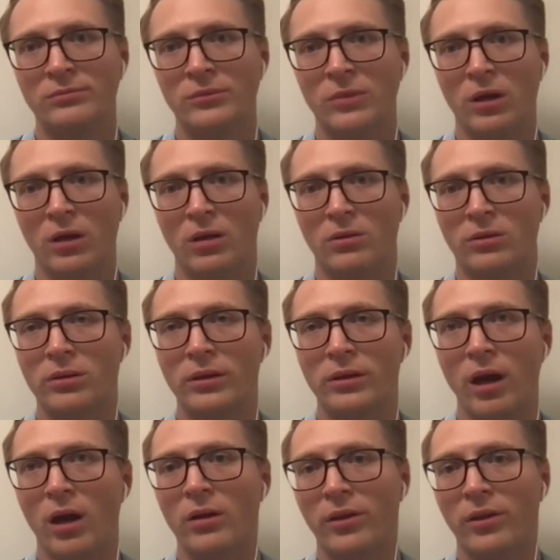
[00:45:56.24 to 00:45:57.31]
really
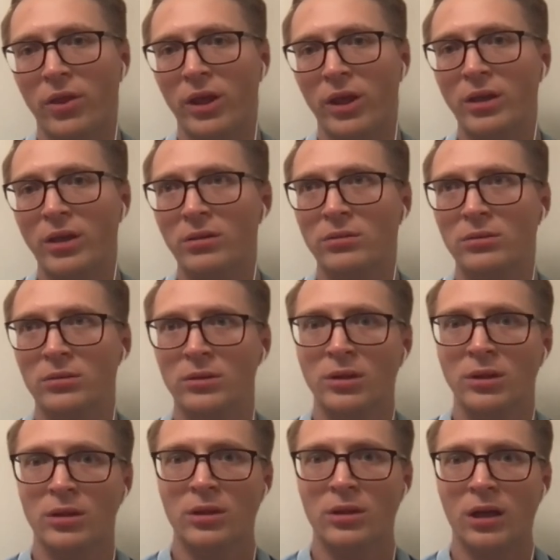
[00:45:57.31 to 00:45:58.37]
hard thing
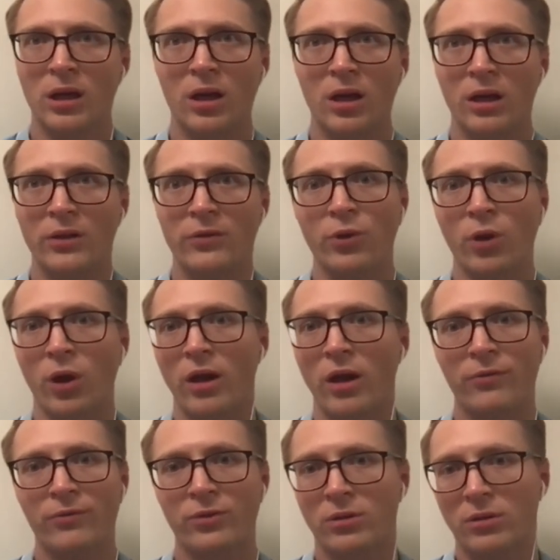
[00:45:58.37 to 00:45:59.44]
if you
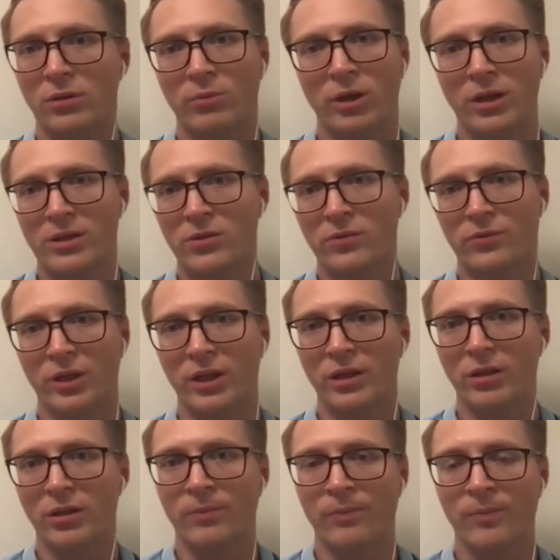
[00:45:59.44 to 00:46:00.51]
have terabytes of
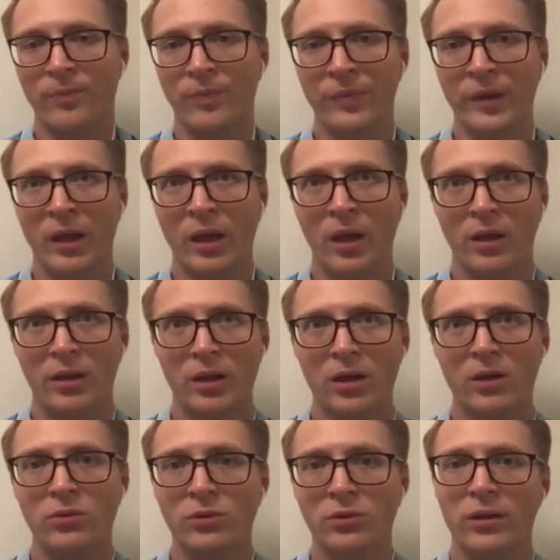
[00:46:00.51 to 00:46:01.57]
data.
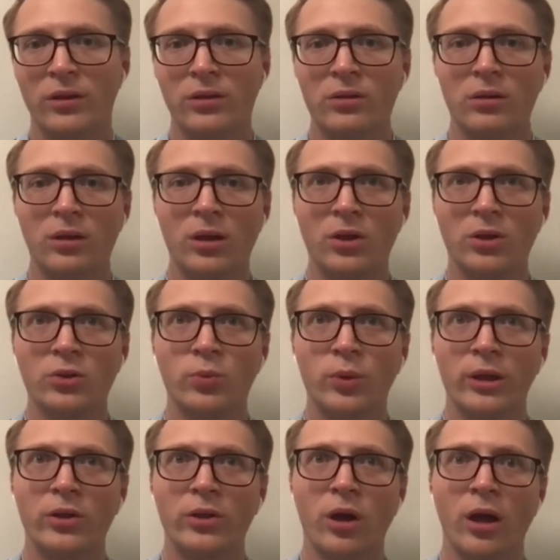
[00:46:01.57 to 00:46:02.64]
Now in the cloud,
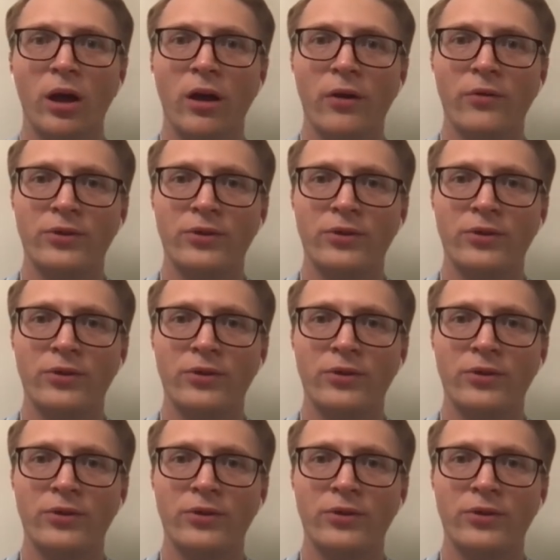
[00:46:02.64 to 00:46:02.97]
when you have